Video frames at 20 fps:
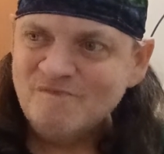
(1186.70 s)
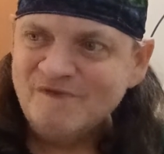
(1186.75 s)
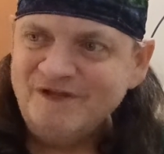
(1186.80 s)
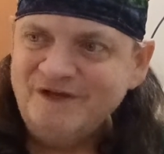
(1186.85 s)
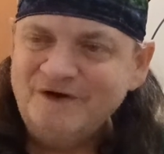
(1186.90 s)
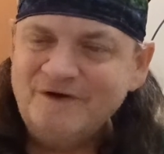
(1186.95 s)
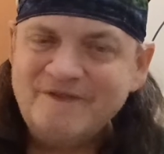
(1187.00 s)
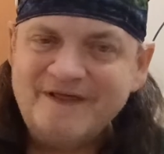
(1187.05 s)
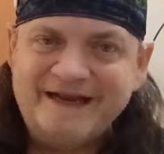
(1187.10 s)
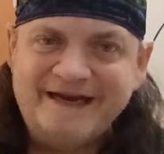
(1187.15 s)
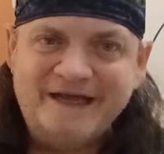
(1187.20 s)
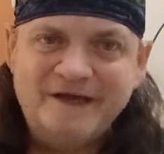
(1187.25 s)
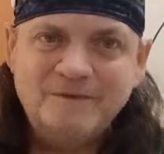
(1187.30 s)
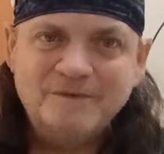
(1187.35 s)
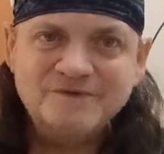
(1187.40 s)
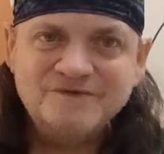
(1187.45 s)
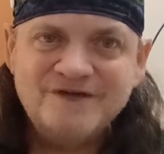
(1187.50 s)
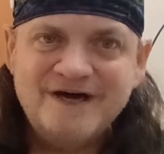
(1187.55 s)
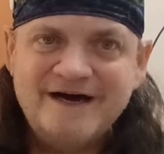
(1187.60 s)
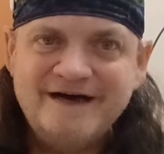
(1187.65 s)
you know, that
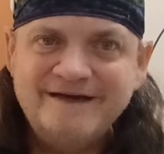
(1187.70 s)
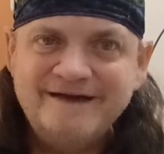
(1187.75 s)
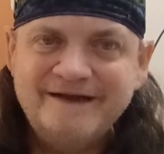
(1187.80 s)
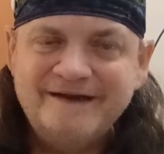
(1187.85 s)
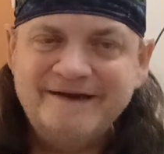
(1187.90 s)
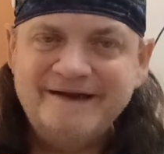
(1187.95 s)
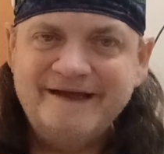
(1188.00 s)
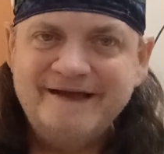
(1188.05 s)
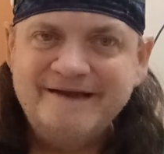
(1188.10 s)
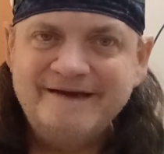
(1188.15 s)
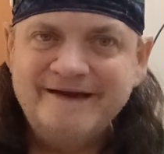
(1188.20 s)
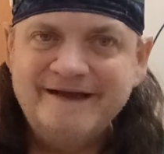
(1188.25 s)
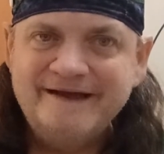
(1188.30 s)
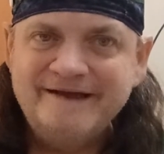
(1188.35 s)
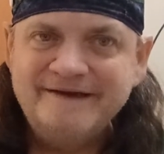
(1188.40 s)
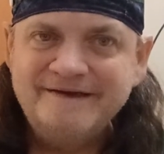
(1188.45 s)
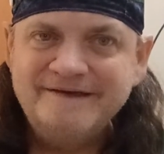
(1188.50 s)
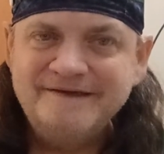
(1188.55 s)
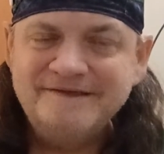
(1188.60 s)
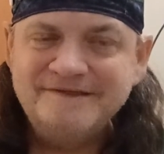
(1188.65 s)
equal sign
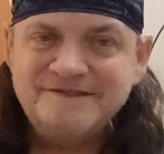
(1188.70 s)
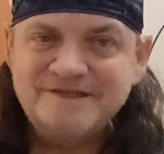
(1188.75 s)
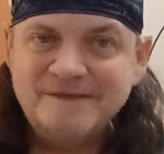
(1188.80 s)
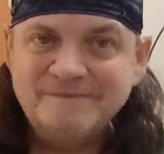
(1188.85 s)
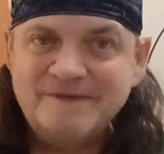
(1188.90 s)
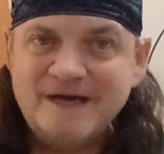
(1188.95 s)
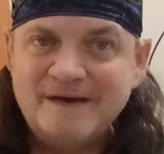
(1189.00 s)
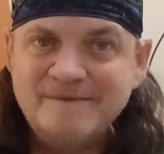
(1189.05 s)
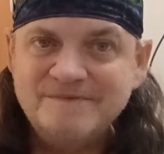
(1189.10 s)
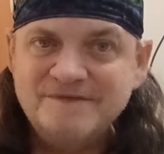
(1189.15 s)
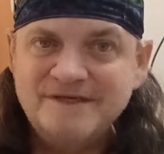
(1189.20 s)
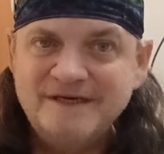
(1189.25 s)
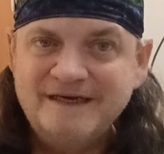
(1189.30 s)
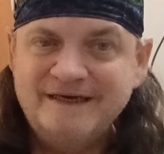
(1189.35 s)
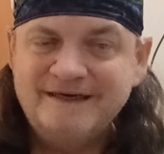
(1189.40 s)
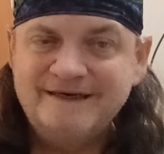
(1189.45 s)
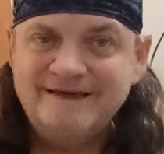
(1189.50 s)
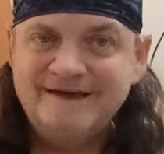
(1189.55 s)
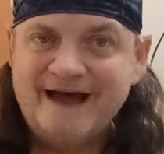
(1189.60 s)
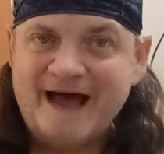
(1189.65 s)
in sometimes
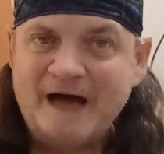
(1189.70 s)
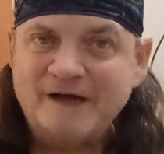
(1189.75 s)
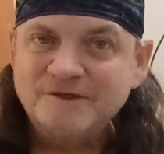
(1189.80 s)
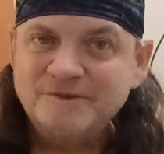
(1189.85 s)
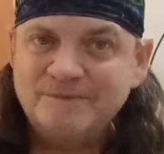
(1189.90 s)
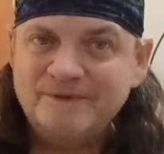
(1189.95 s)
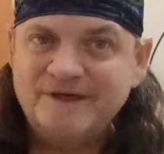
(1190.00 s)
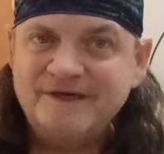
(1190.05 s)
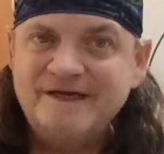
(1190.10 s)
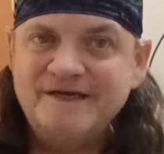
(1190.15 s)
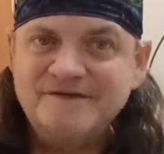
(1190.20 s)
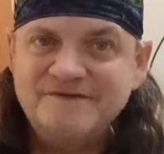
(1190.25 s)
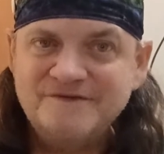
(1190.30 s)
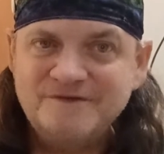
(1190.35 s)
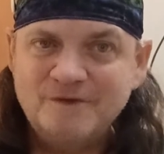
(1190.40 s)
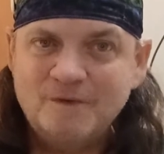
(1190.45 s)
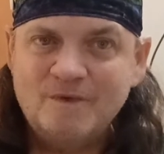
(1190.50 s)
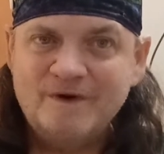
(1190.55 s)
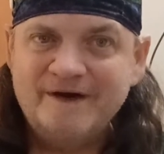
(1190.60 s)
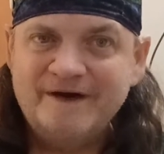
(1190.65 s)
algebra is
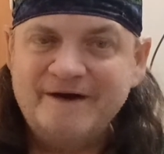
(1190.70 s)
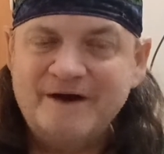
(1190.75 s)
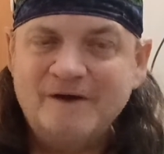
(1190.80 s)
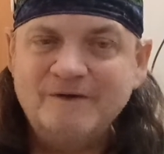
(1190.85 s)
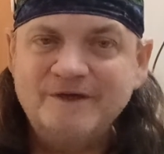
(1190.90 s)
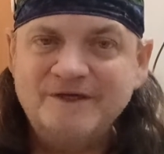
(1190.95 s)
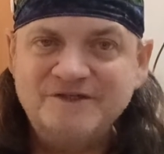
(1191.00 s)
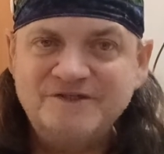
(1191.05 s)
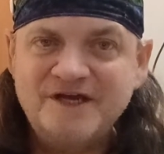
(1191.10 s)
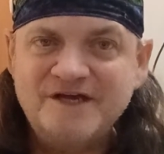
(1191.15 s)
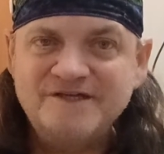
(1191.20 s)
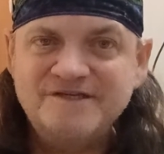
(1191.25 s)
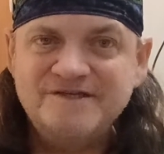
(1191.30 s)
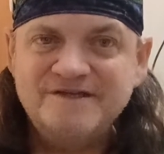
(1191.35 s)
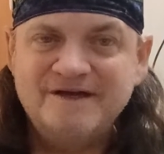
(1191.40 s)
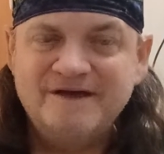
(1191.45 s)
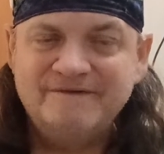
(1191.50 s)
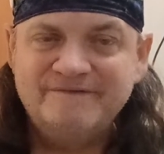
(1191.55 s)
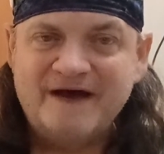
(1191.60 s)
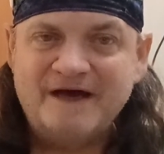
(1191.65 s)
the one and only test
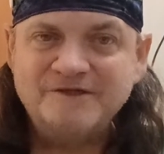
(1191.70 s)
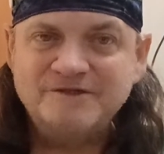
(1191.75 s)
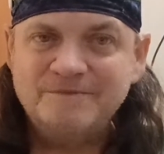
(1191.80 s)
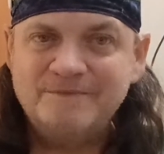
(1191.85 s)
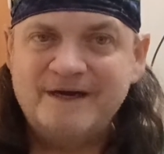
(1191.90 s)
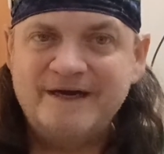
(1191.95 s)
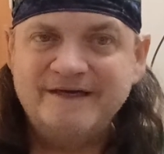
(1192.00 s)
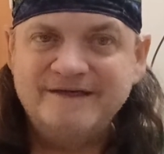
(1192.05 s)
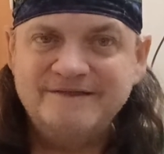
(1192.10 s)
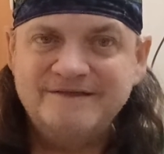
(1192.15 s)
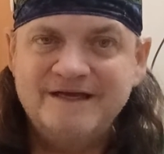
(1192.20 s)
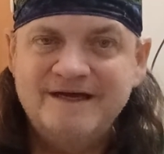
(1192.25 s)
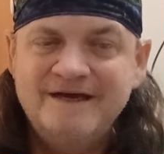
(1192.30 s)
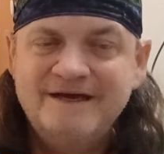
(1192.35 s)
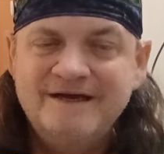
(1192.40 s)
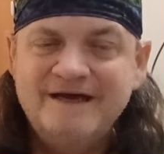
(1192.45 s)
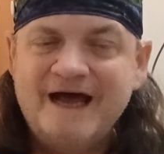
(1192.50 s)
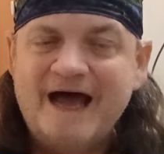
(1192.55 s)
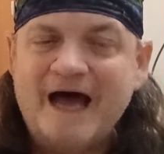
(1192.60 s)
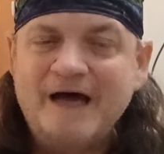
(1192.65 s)
of
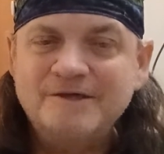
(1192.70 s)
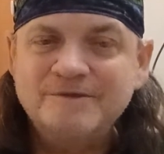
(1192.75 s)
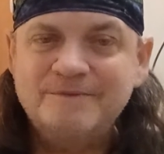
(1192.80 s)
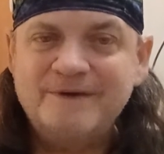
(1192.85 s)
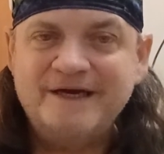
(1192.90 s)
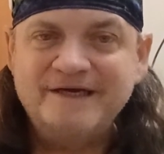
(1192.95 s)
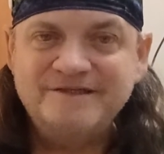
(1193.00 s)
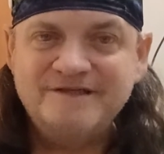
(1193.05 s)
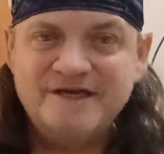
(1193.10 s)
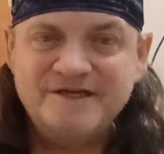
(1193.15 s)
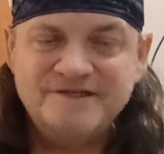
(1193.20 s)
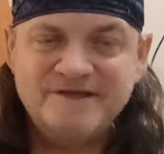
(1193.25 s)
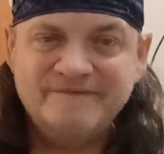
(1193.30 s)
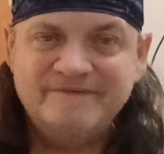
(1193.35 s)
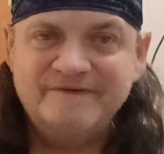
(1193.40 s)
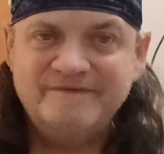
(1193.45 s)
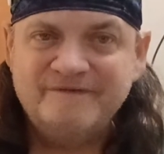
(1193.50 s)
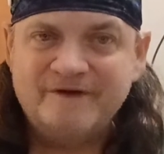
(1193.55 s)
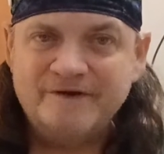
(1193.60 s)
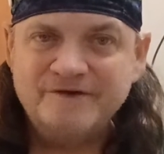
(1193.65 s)
algebraic test of
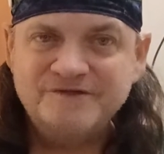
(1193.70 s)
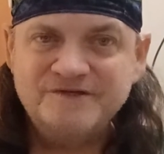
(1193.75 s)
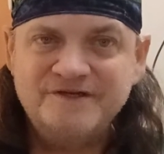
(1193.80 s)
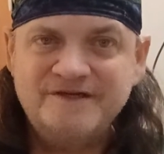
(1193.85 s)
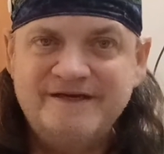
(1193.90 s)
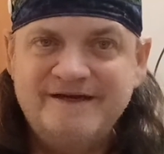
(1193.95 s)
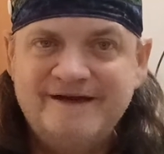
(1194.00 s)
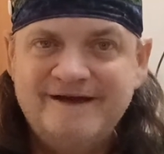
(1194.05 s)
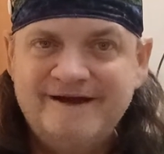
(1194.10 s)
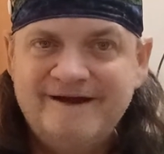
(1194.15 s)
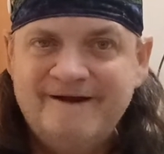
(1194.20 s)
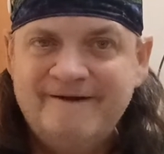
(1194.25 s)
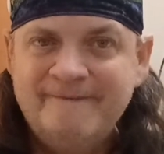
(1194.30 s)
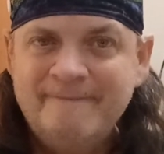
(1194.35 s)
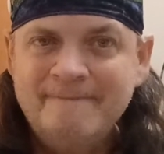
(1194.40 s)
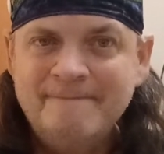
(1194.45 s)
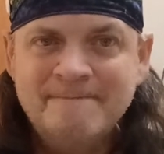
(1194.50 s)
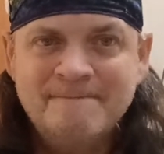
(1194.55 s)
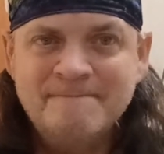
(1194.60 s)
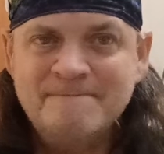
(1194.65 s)
inversion.
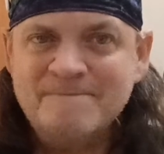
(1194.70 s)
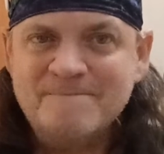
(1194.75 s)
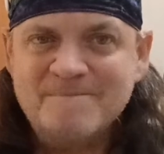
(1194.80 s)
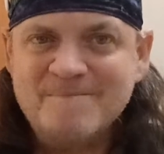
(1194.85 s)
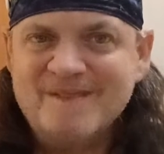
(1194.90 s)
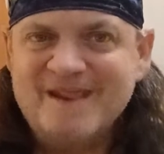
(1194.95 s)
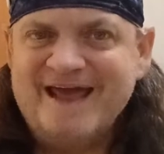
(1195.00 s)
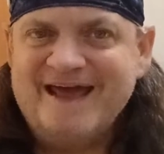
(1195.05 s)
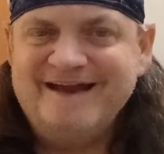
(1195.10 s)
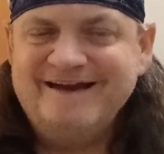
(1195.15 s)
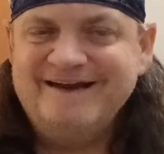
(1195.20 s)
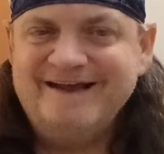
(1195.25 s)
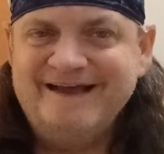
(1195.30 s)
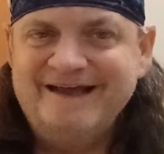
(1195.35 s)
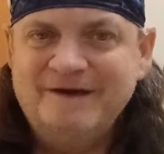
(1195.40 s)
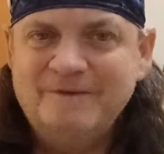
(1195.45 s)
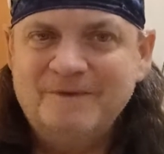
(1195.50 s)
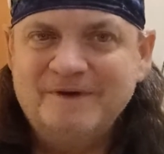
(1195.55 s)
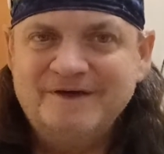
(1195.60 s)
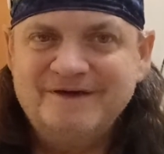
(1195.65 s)
And
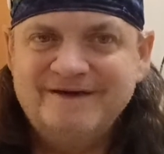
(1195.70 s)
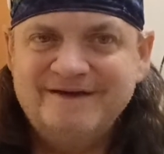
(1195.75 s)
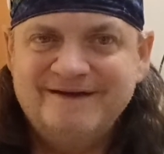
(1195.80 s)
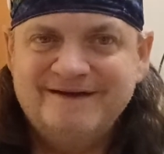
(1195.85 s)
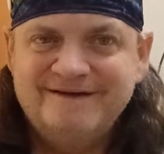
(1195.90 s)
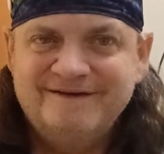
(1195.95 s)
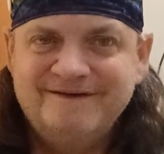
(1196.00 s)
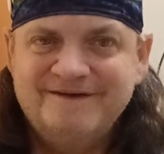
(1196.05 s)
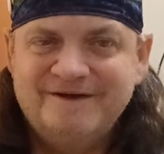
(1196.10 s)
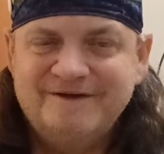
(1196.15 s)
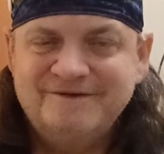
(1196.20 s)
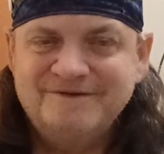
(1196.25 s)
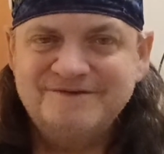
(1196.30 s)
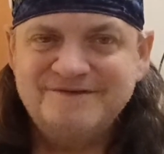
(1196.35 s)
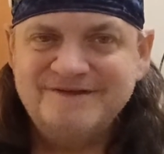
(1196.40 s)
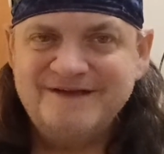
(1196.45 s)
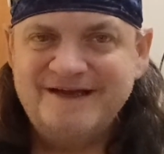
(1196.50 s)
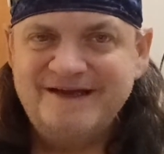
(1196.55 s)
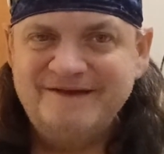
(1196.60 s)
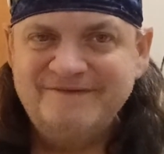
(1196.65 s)
anyone
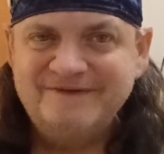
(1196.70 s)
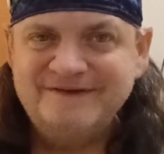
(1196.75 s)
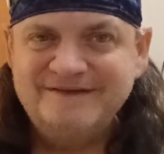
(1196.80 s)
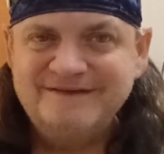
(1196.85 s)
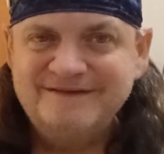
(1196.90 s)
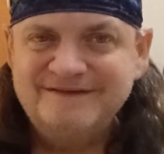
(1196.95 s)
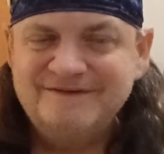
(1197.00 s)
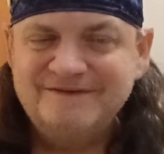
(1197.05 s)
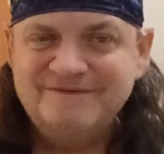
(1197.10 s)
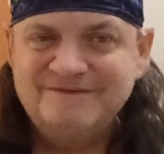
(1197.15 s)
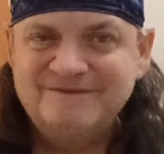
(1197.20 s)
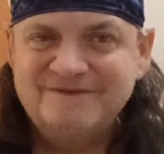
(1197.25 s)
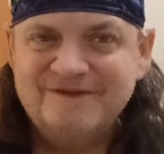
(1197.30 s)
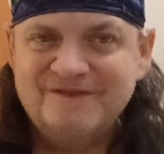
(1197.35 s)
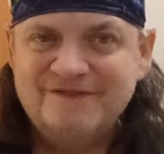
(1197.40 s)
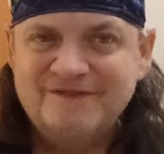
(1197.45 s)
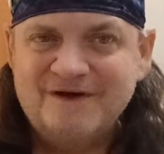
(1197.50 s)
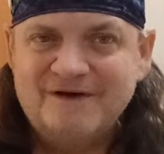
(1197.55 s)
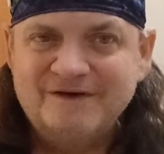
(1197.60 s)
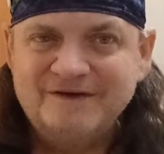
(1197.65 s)
who's even
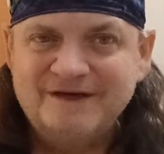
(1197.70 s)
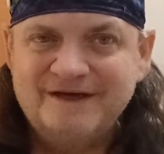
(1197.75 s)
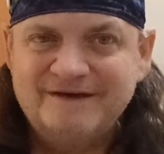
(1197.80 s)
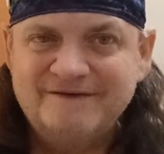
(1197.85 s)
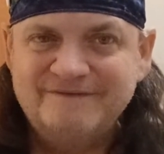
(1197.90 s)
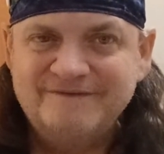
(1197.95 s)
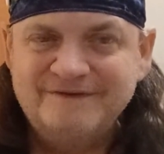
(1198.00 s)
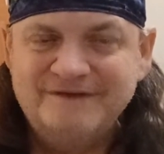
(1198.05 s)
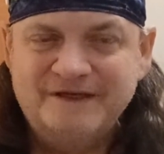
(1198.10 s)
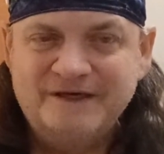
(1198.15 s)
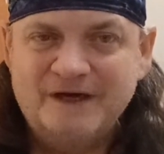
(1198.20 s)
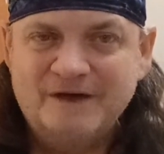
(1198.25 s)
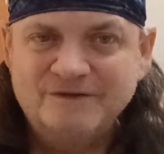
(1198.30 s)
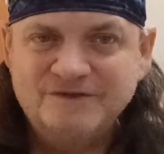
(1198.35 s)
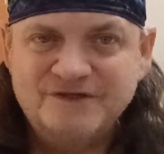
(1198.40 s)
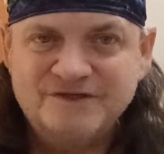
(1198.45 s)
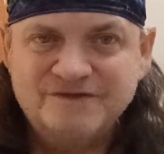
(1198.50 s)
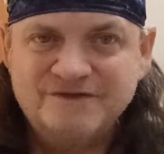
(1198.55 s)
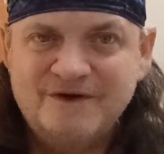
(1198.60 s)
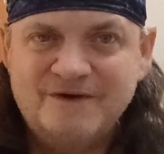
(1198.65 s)
thought of, you know,
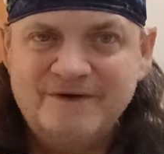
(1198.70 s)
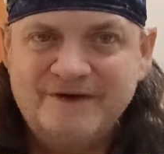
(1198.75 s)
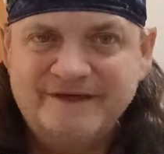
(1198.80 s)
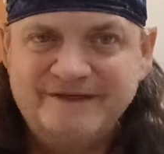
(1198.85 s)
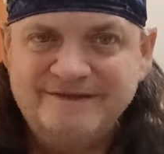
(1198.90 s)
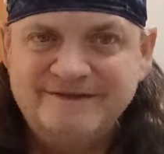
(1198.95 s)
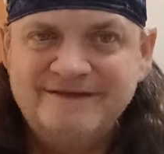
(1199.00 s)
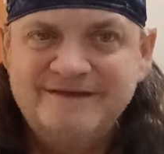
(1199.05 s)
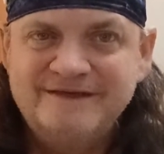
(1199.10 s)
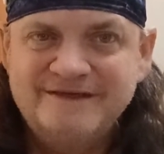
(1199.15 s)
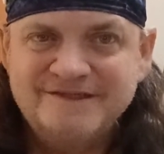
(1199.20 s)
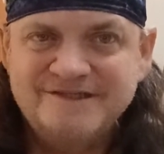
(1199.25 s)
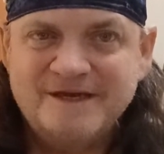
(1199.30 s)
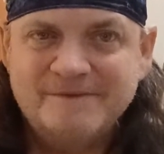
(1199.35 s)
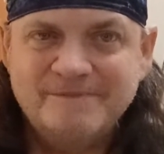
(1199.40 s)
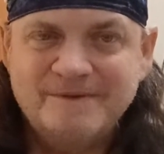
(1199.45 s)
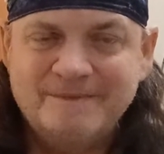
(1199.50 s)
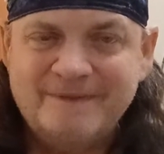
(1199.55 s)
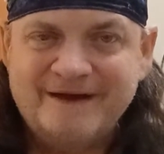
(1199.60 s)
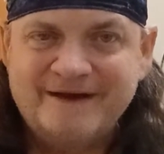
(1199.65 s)
just knowing
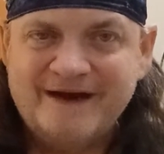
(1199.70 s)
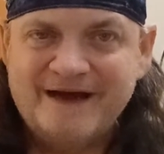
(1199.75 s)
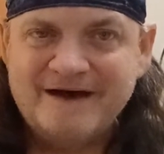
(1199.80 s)
something about